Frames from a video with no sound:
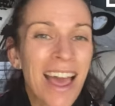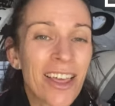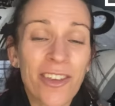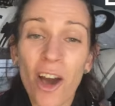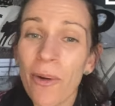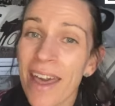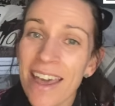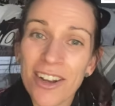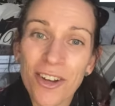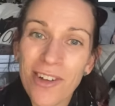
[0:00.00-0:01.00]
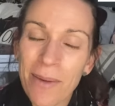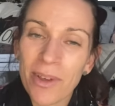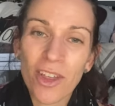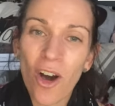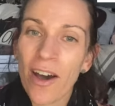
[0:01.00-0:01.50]
go ahead and grab
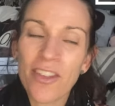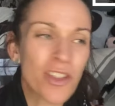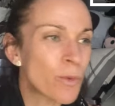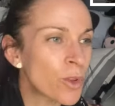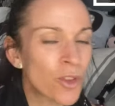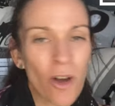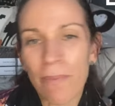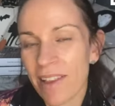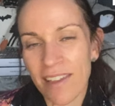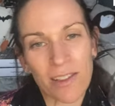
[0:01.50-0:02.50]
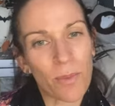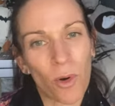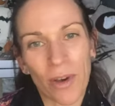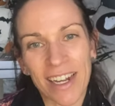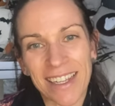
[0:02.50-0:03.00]
it, guys. You will not be
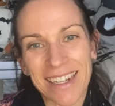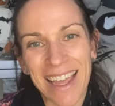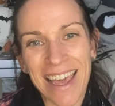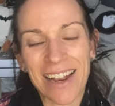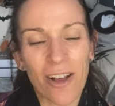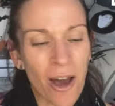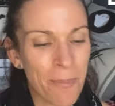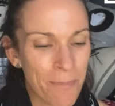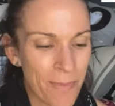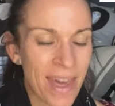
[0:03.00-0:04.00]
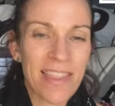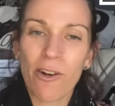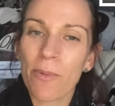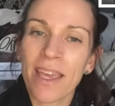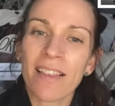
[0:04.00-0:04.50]
disappointed, and I bet
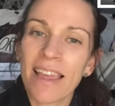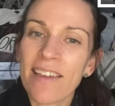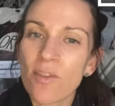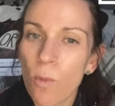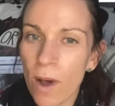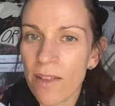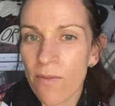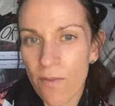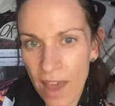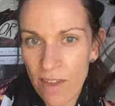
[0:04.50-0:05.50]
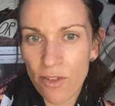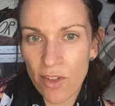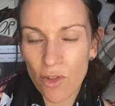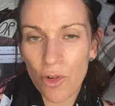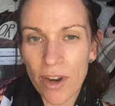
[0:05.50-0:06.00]
there'll be at least one favorite
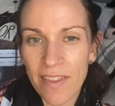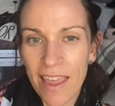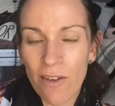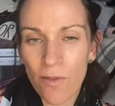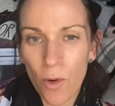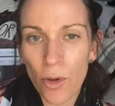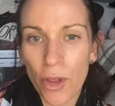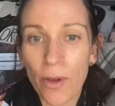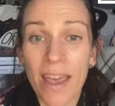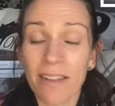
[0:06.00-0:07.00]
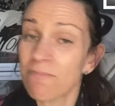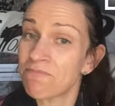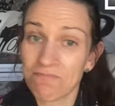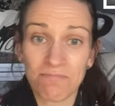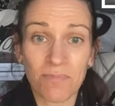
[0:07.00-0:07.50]
story in there for you, and
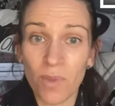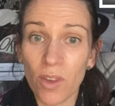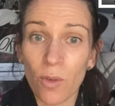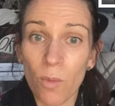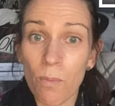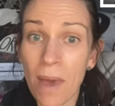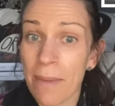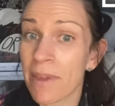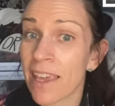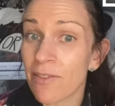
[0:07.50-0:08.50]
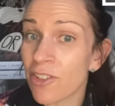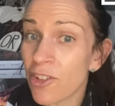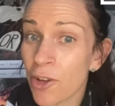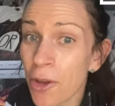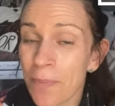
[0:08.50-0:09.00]
maybe even
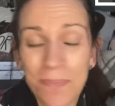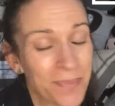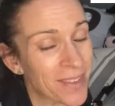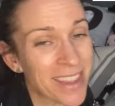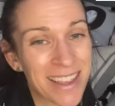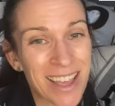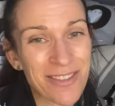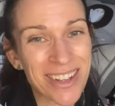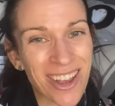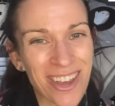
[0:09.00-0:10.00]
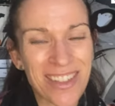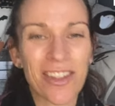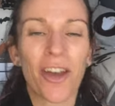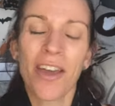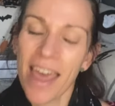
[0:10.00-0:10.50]
two. You never know.
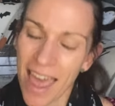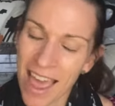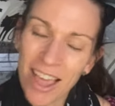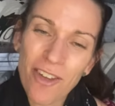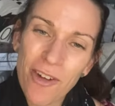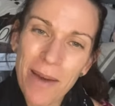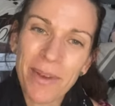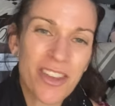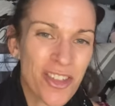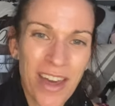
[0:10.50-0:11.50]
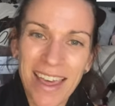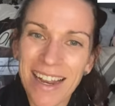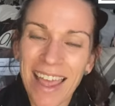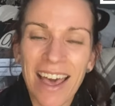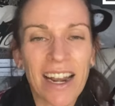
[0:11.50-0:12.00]
So grab it, check it
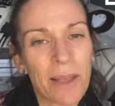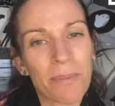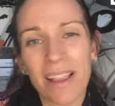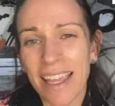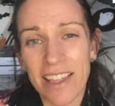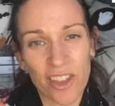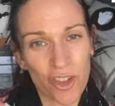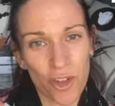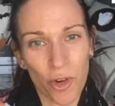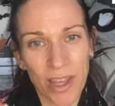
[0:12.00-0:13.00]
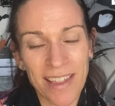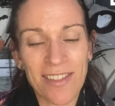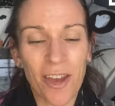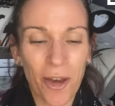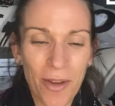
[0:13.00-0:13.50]
out, and please enjoy.
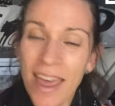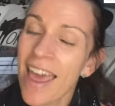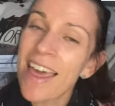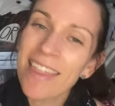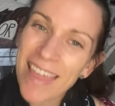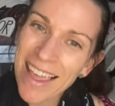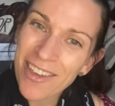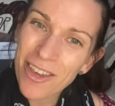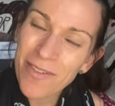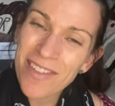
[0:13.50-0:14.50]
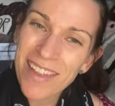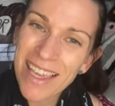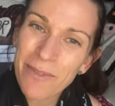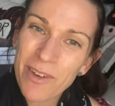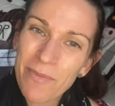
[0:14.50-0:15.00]
So thank you for
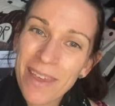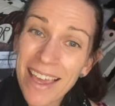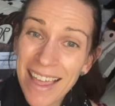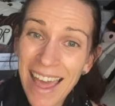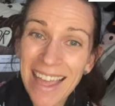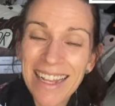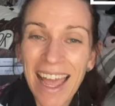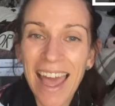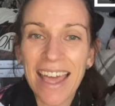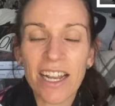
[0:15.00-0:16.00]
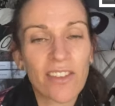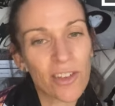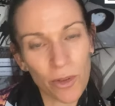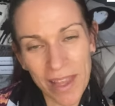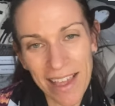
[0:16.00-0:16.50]
sticking with me again, and
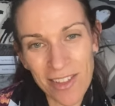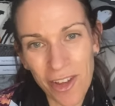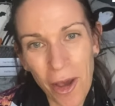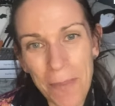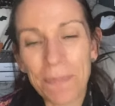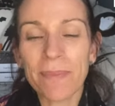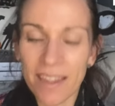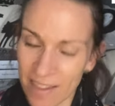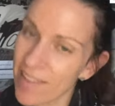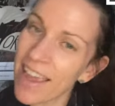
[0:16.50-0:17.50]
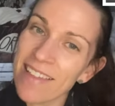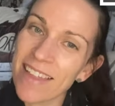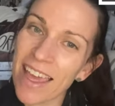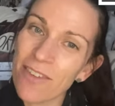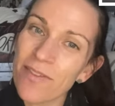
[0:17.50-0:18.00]
until next time, stay
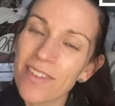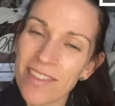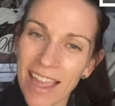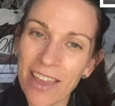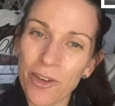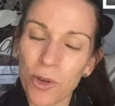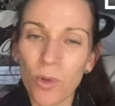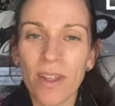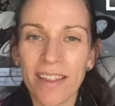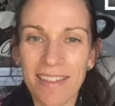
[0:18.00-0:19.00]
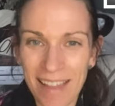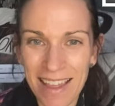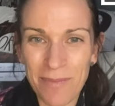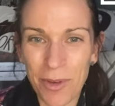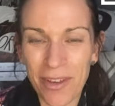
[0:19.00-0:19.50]
safe, stay cool, stay
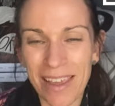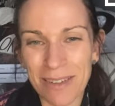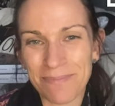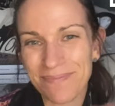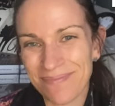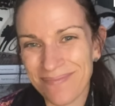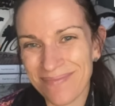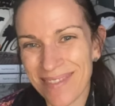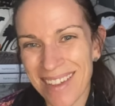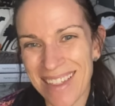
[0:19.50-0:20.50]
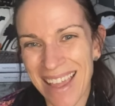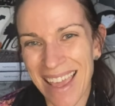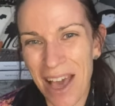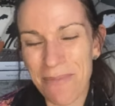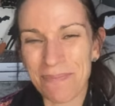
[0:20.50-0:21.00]
spooky. See ya.